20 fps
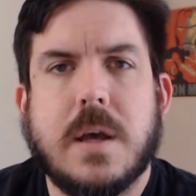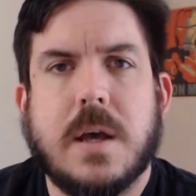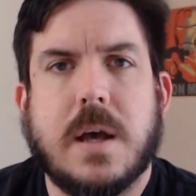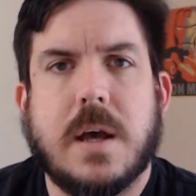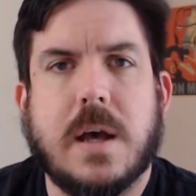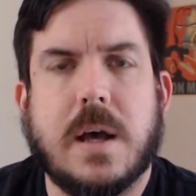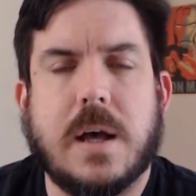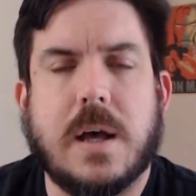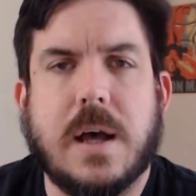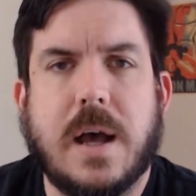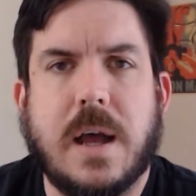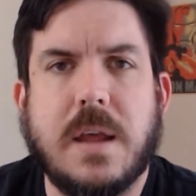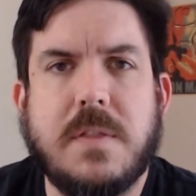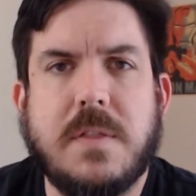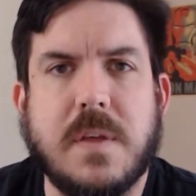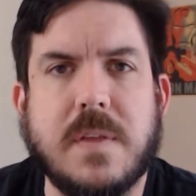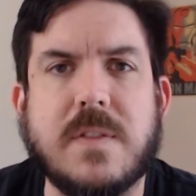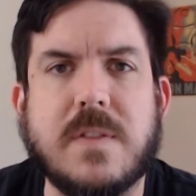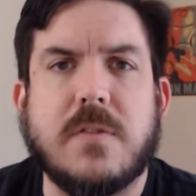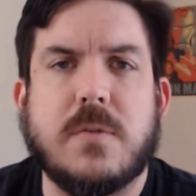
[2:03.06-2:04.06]
I
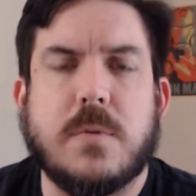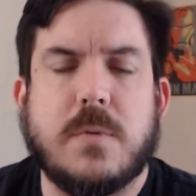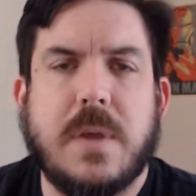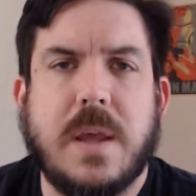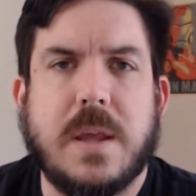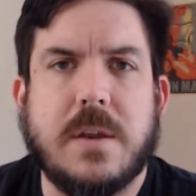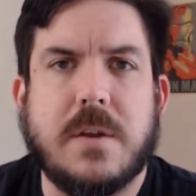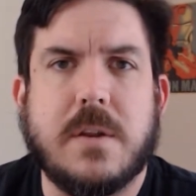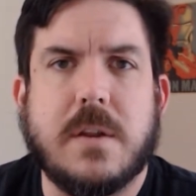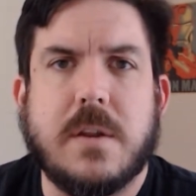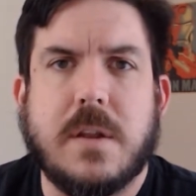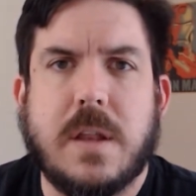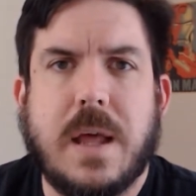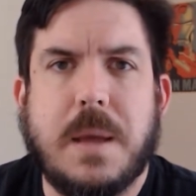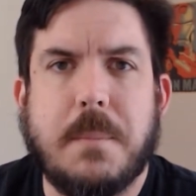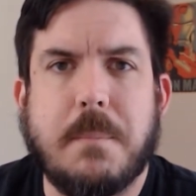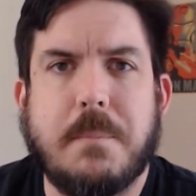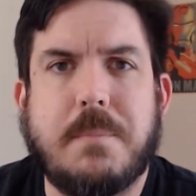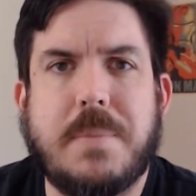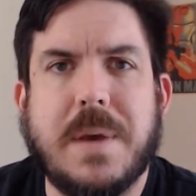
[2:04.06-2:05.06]
think this was handled a
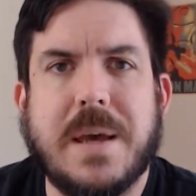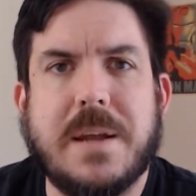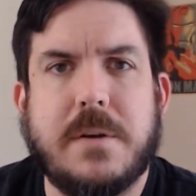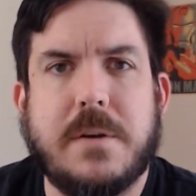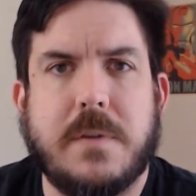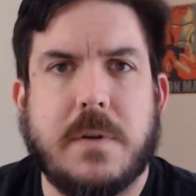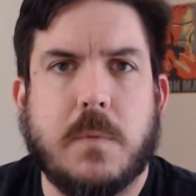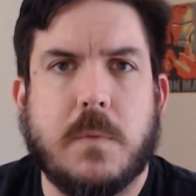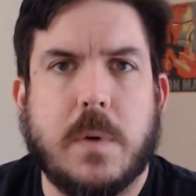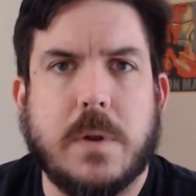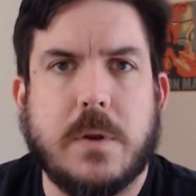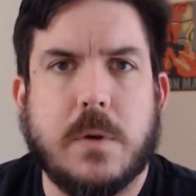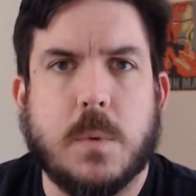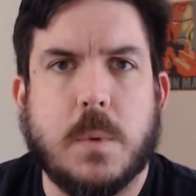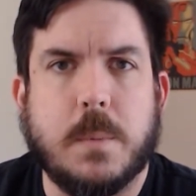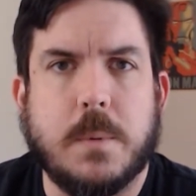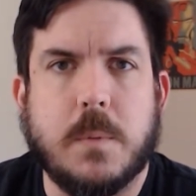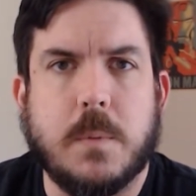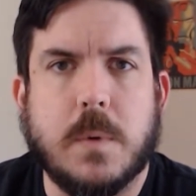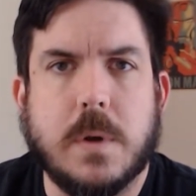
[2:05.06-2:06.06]
lot better than Wonder
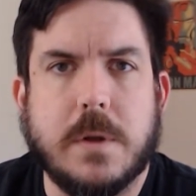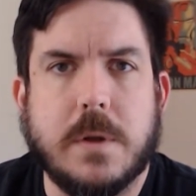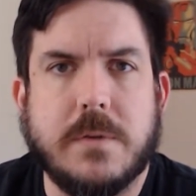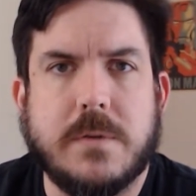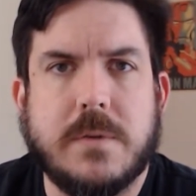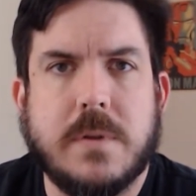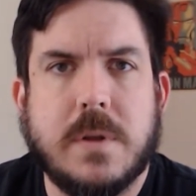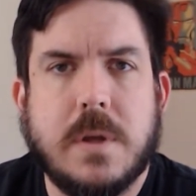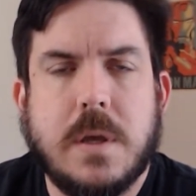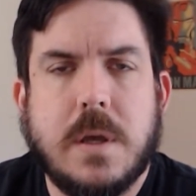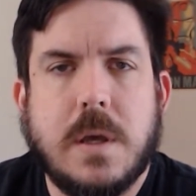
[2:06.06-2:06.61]
Woman was.